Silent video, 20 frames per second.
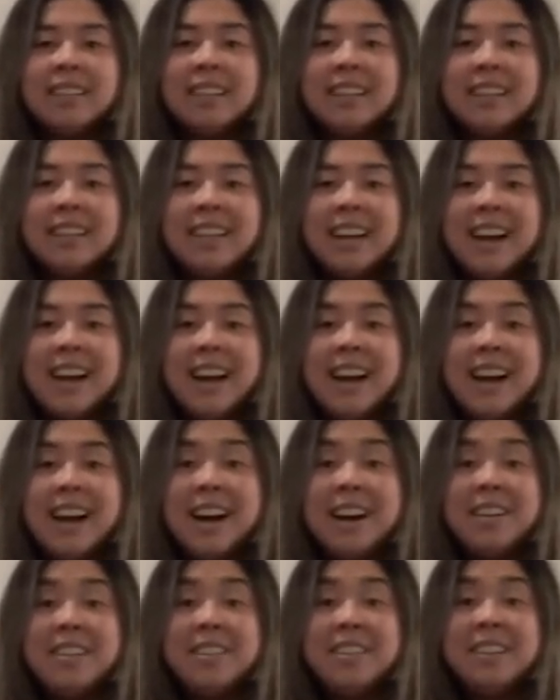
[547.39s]
Now
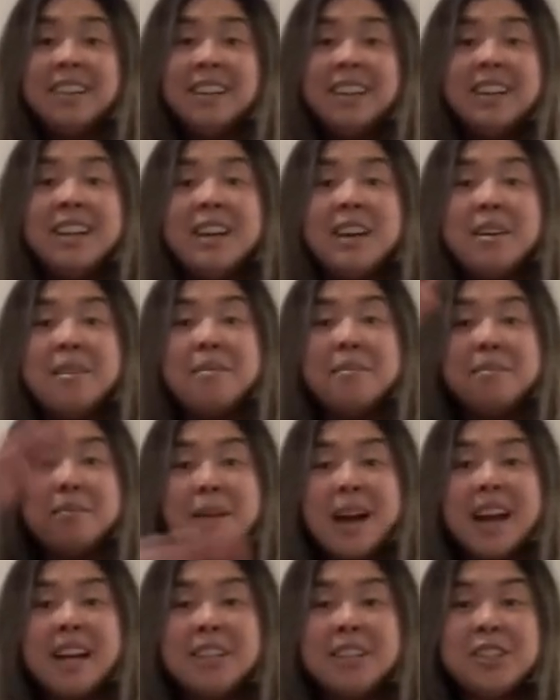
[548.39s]

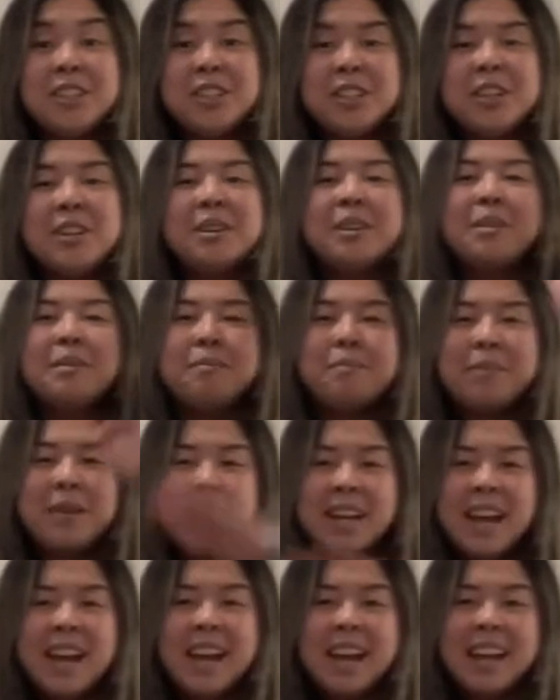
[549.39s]
mash
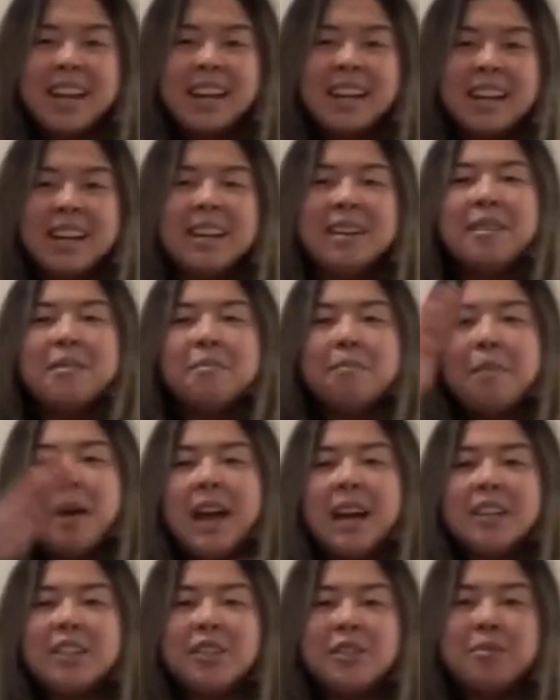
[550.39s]
banana,
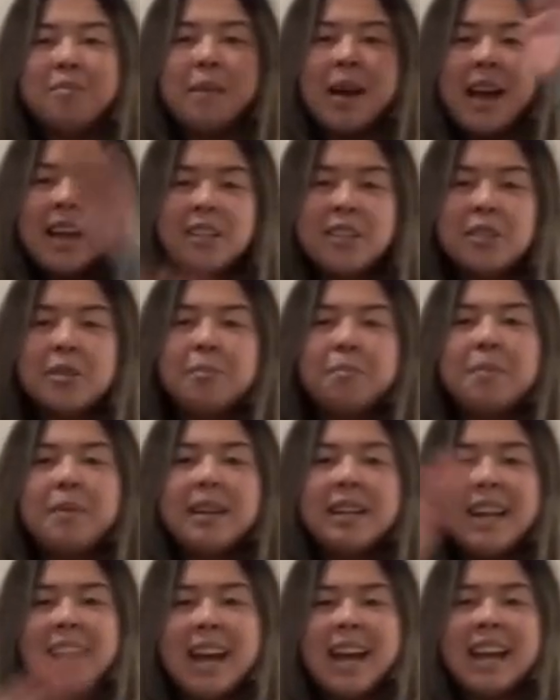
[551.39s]
mash, mash
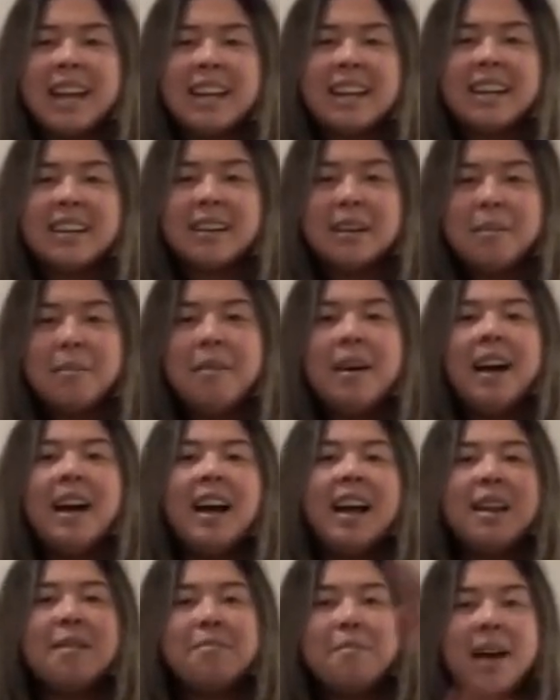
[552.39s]
banana. Come
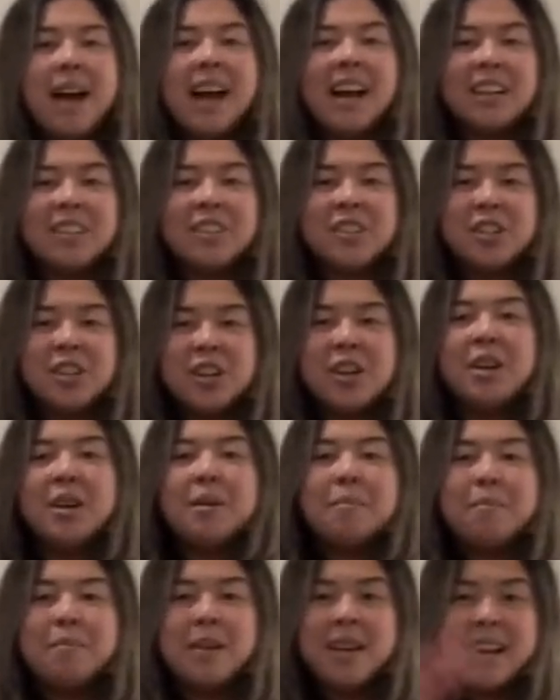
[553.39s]
on, mash
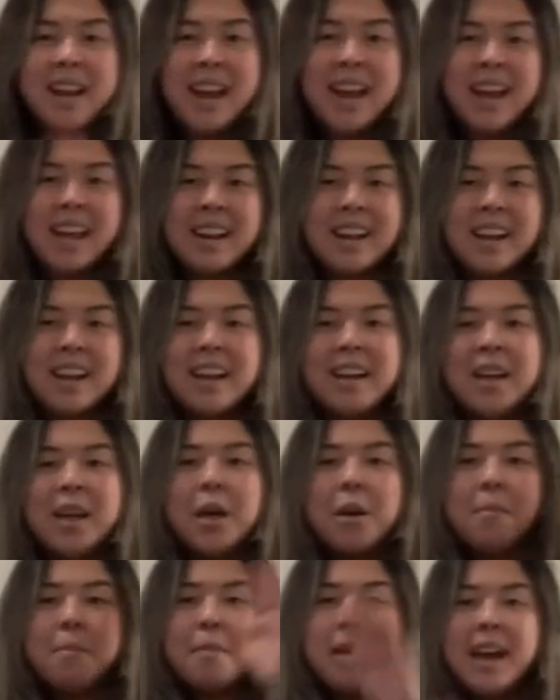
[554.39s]
banana,
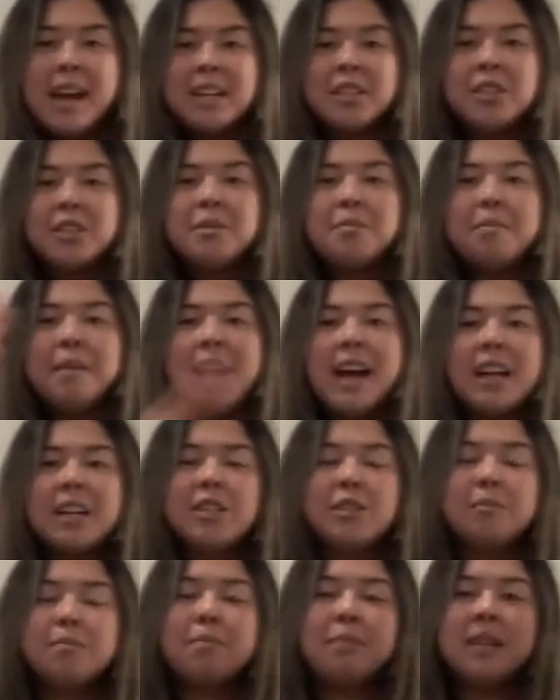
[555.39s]
mash, mash
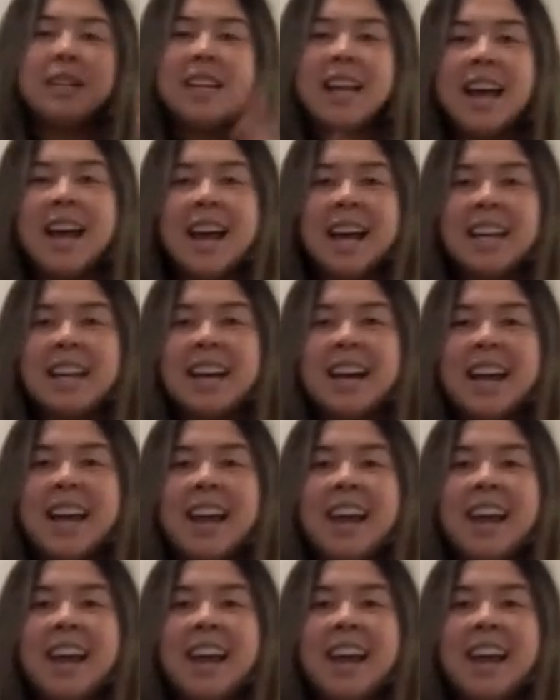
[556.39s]
banana.